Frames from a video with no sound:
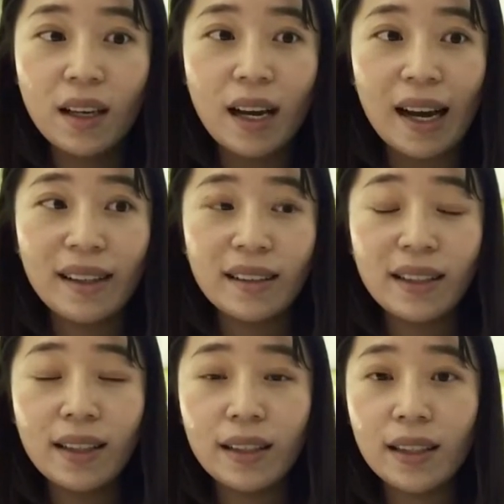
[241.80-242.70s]
I
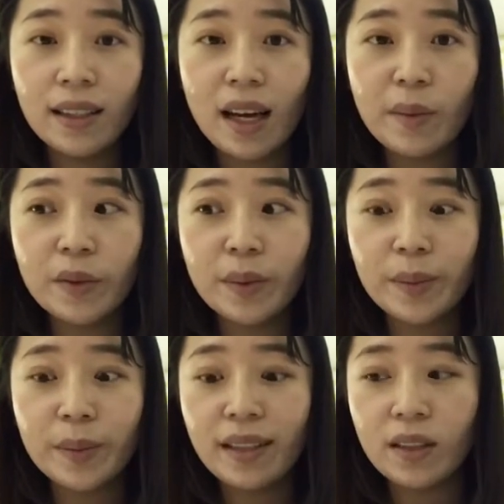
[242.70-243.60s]
think I'll
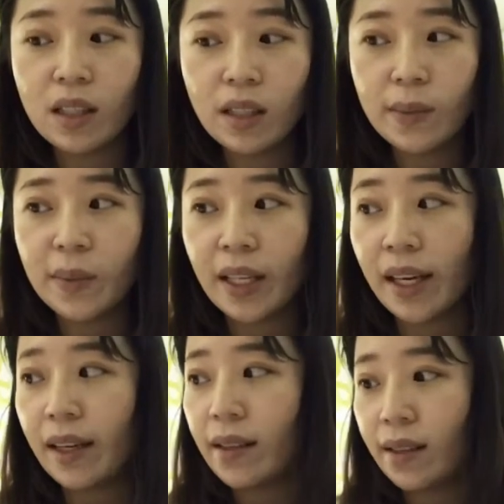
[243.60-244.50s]
probably just
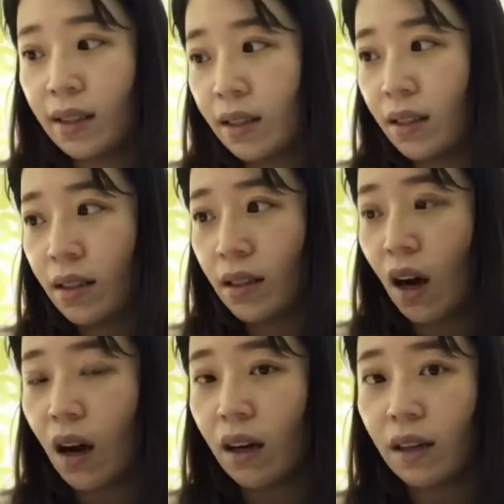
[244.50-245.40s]
place
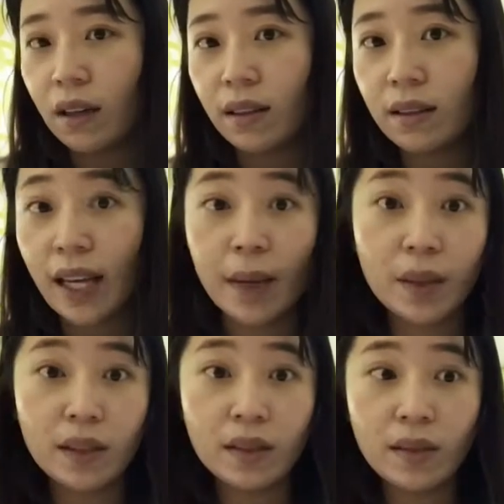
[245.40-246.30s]
on
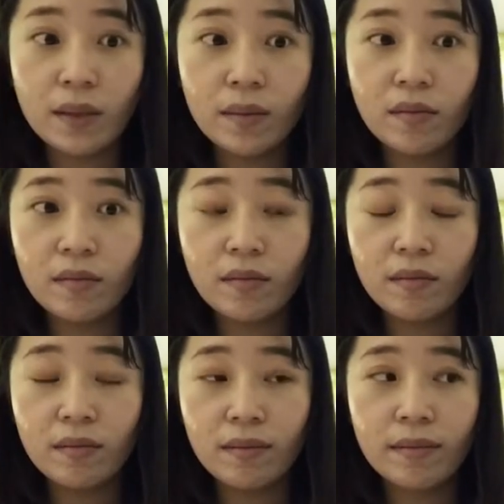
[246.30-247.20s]
table,
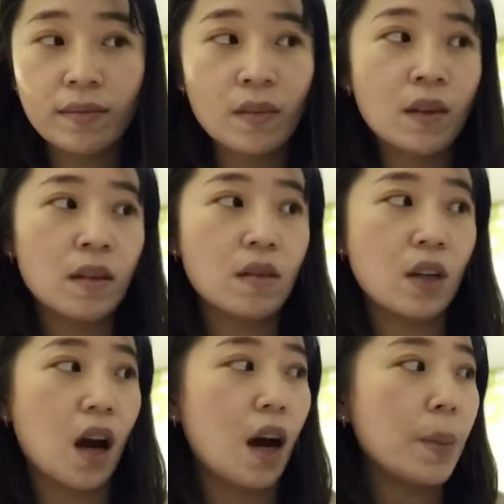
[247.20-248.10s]

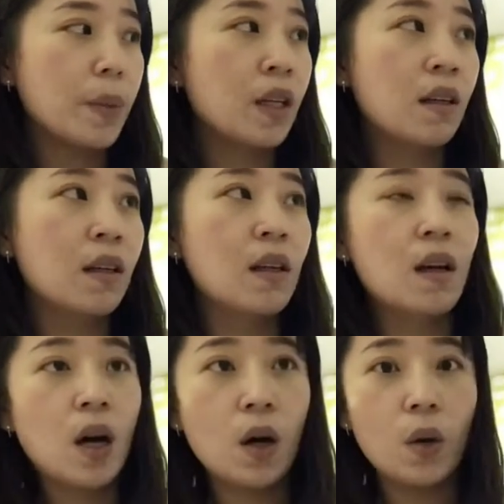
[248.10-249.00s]
top,
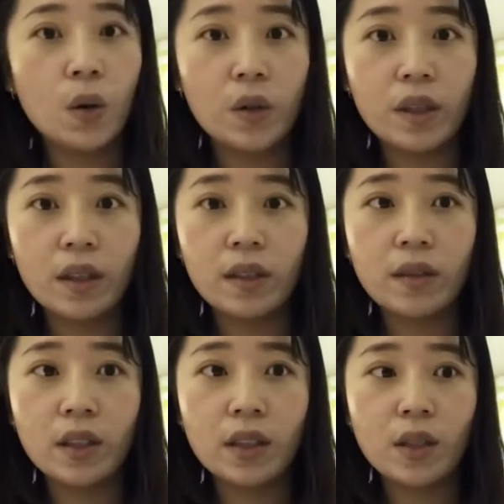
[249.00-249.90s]
or
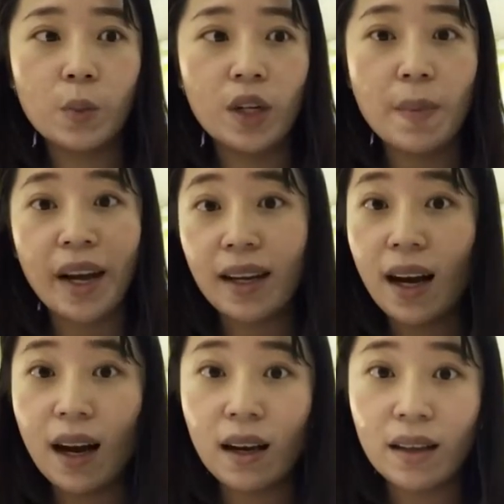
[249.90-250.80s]
just put in my
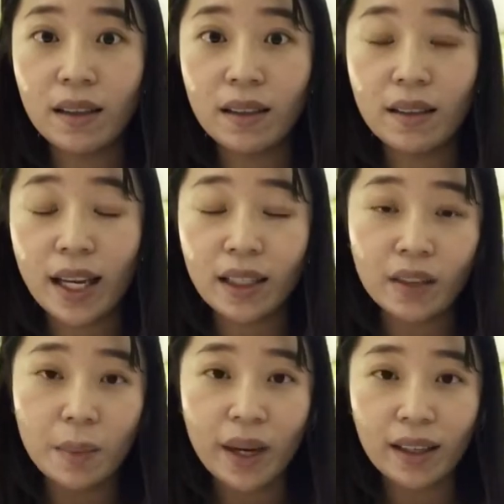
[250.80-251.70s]
car,
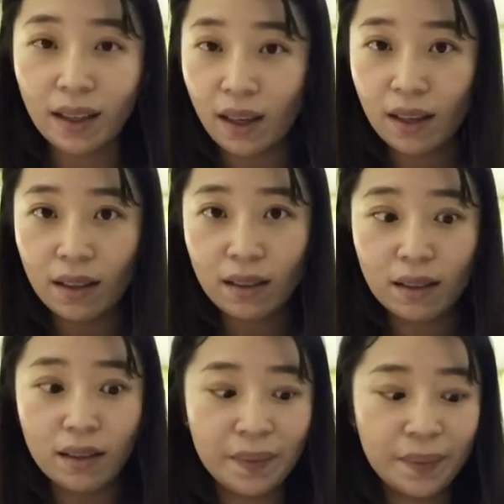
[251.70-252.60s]
decorate my
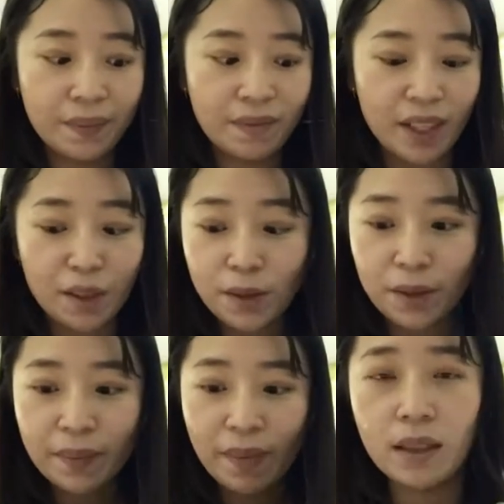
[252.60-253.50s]
car. I don't
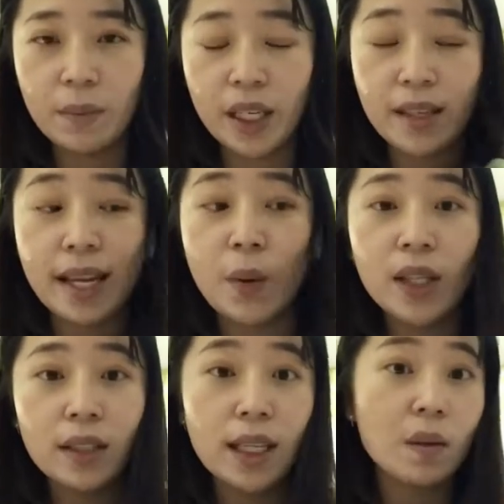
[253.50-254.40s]
know, because I want
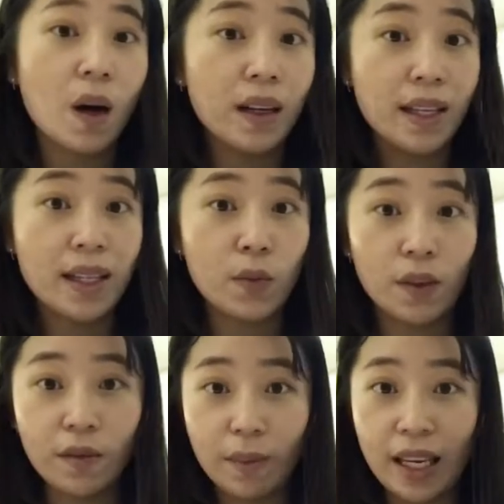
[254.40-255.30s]
to keep all this
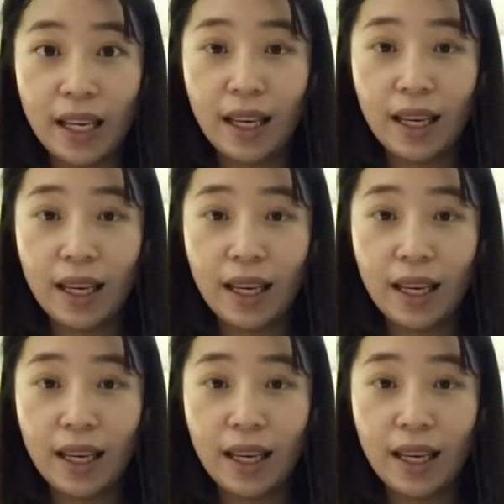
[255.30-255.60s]
with me